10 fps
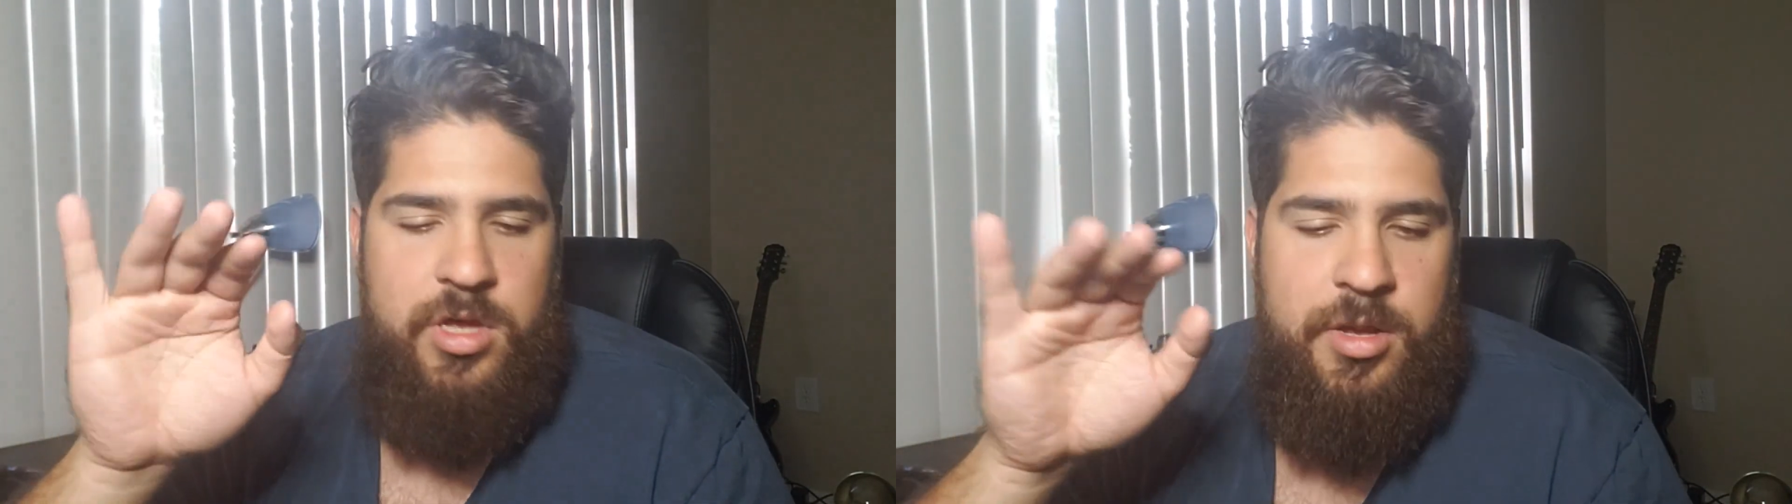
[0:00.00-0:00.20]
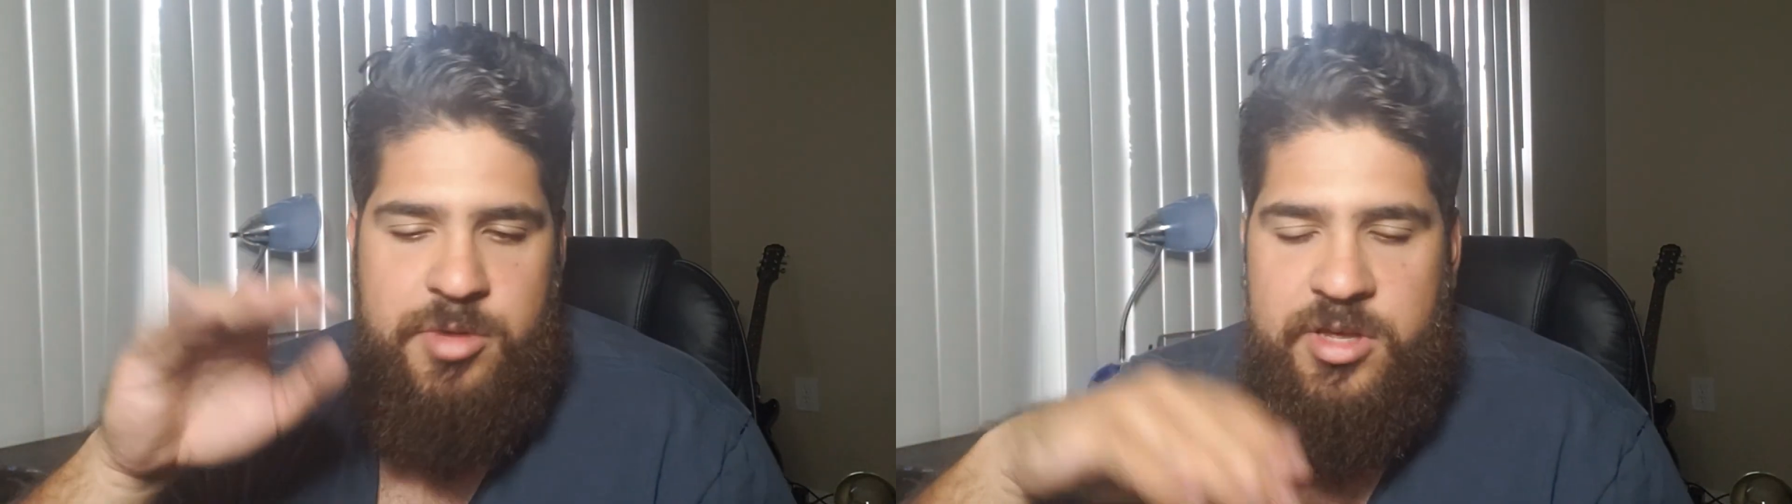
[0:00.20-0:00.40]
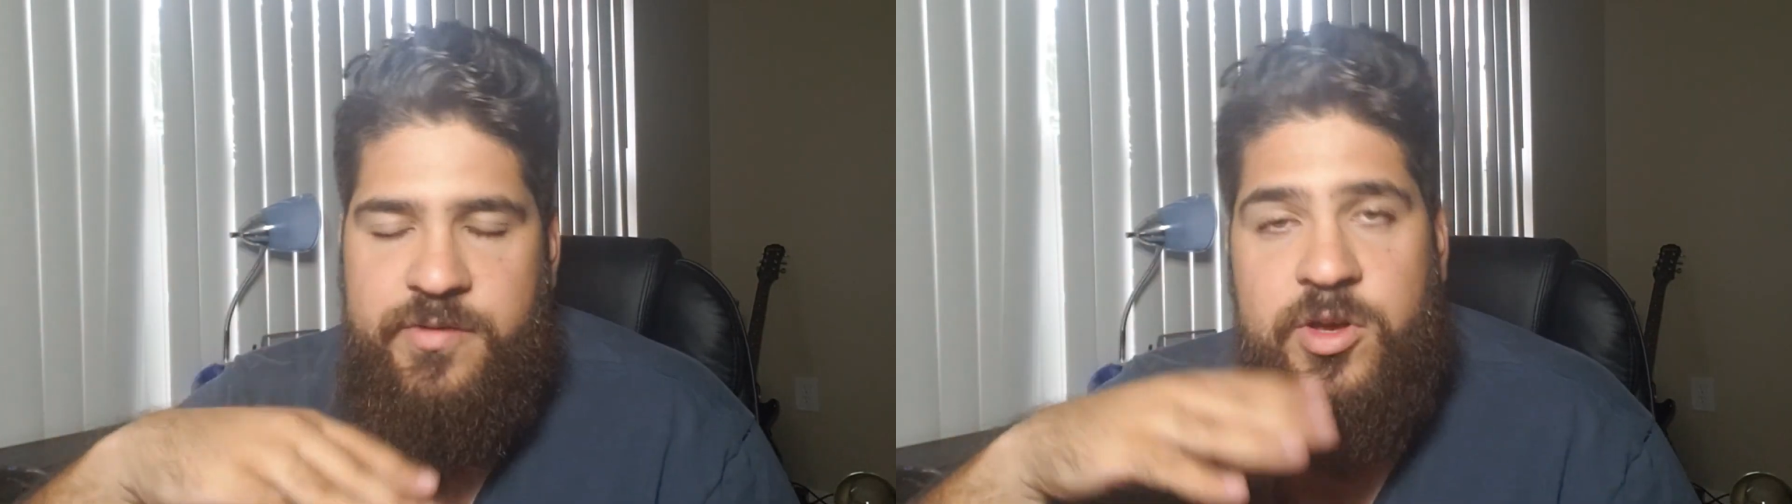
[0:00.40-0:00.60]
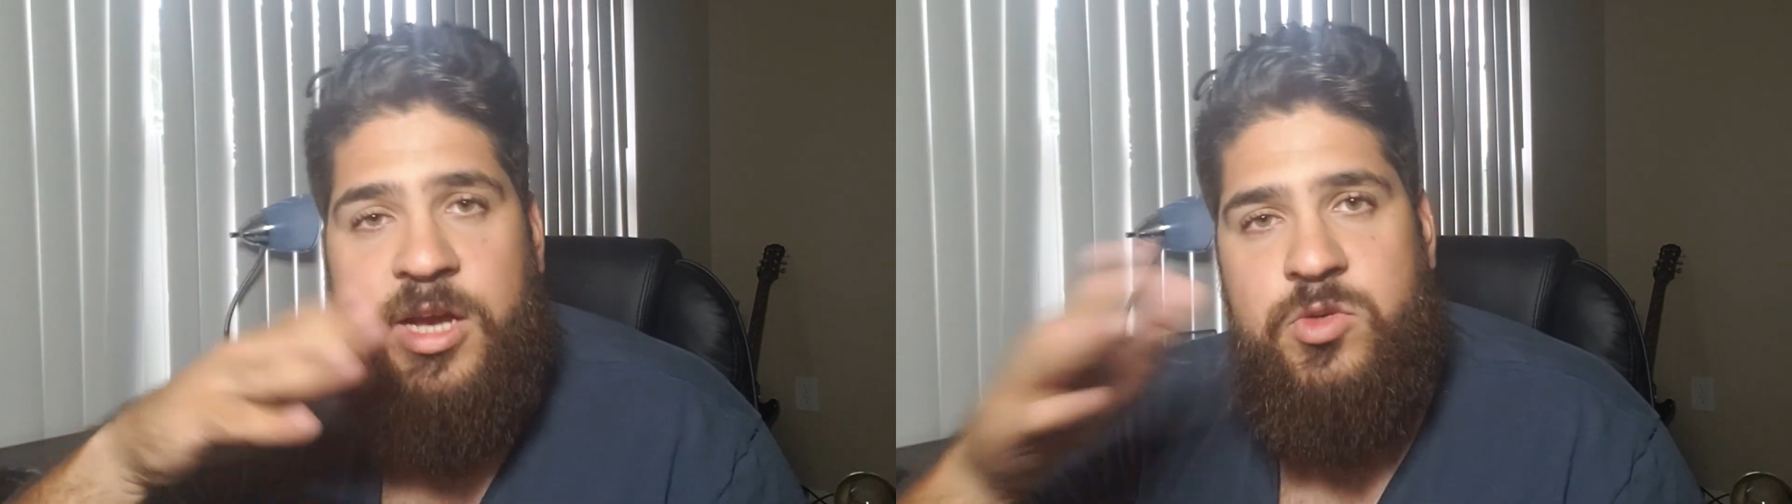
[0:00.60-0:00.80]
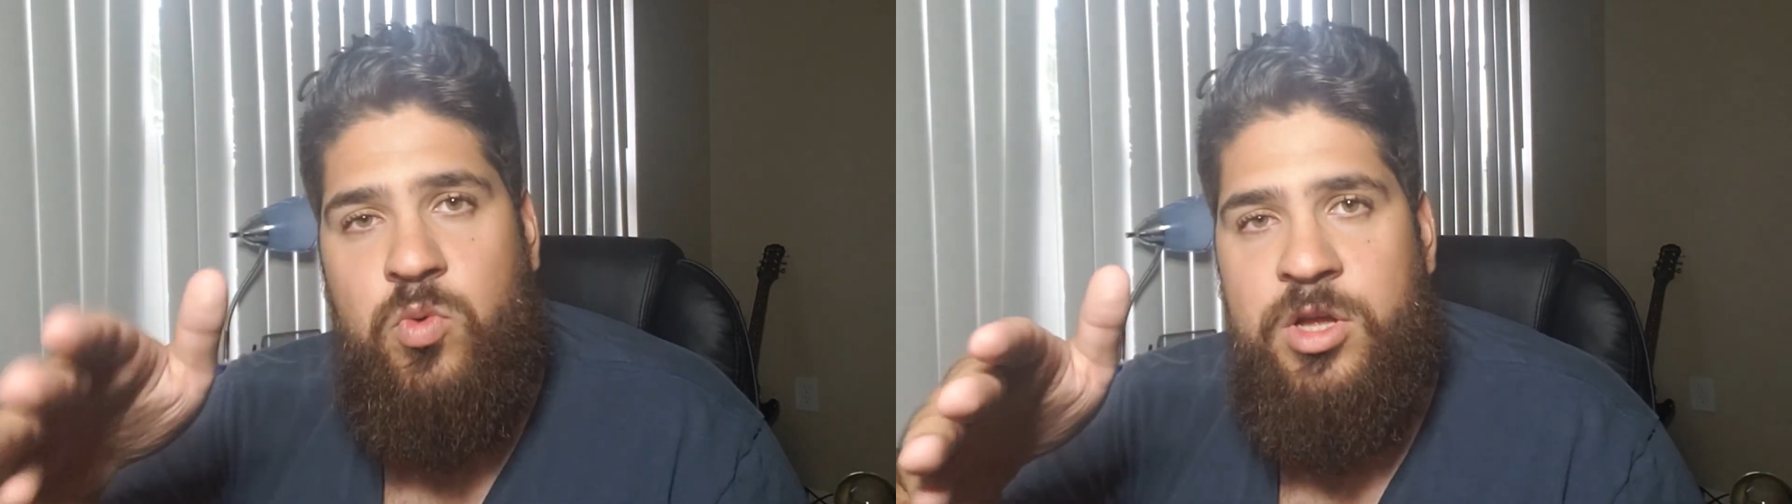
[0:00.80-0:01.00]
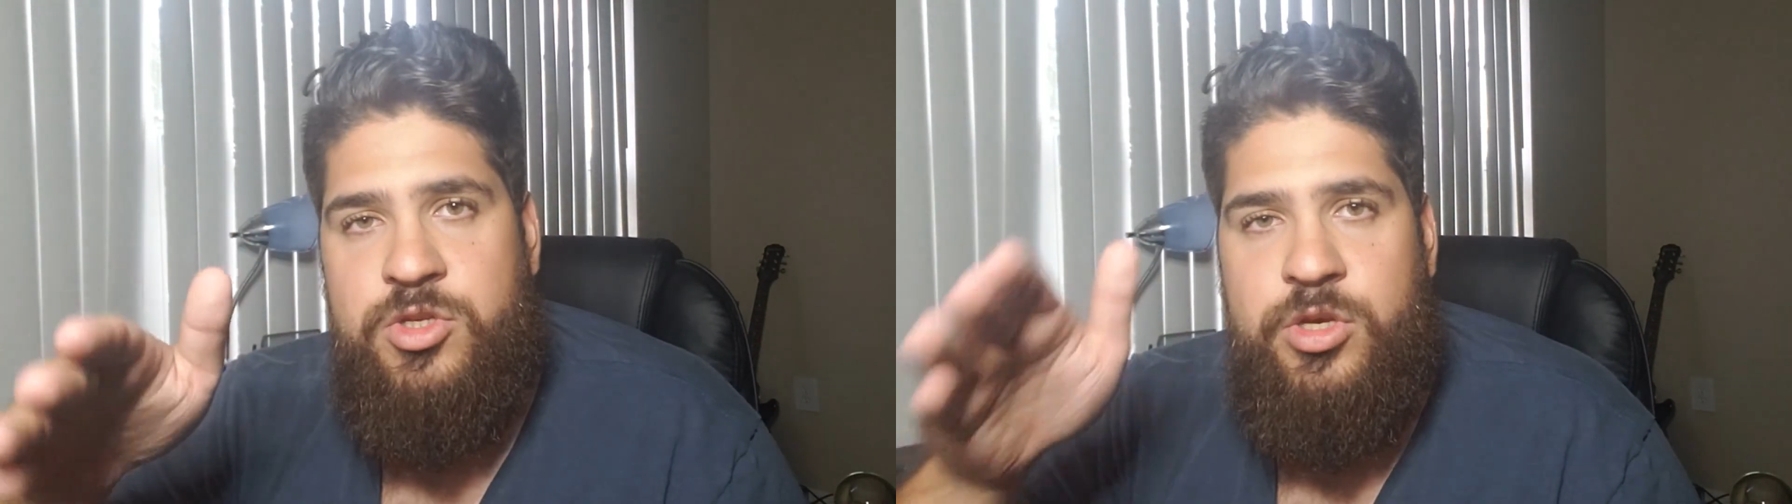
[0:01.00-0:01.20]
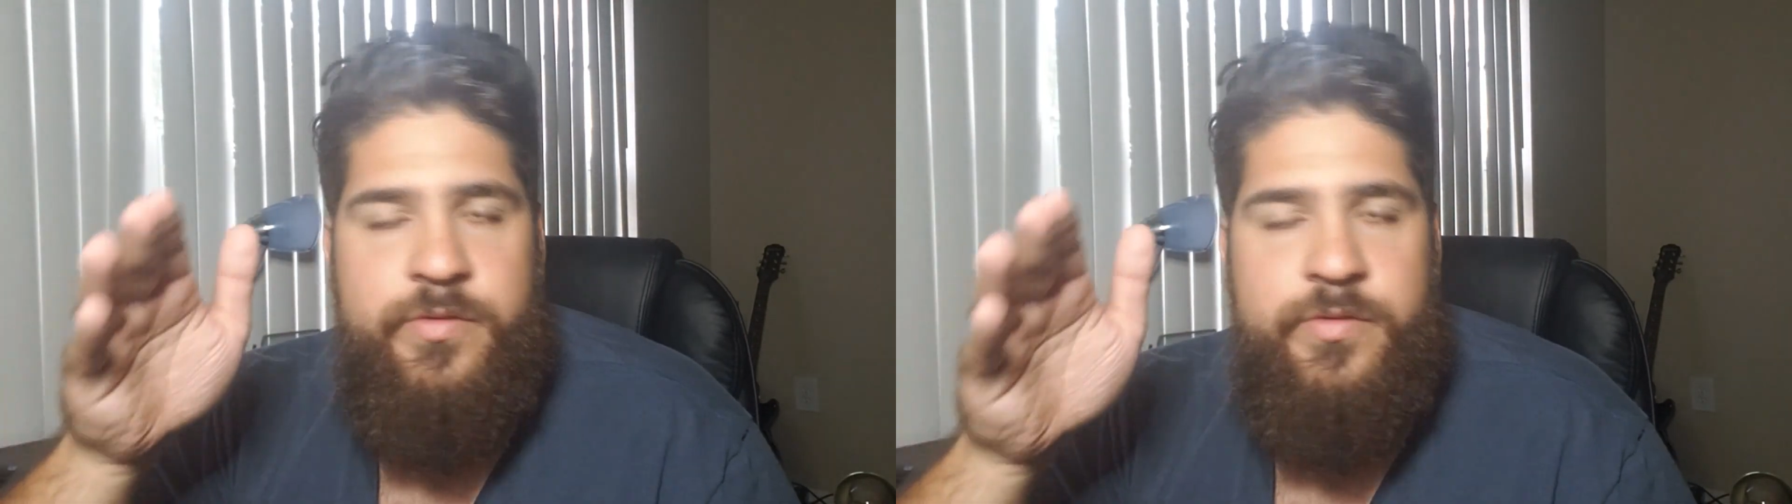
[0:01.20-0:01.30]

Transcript: I mean, if you guys want to,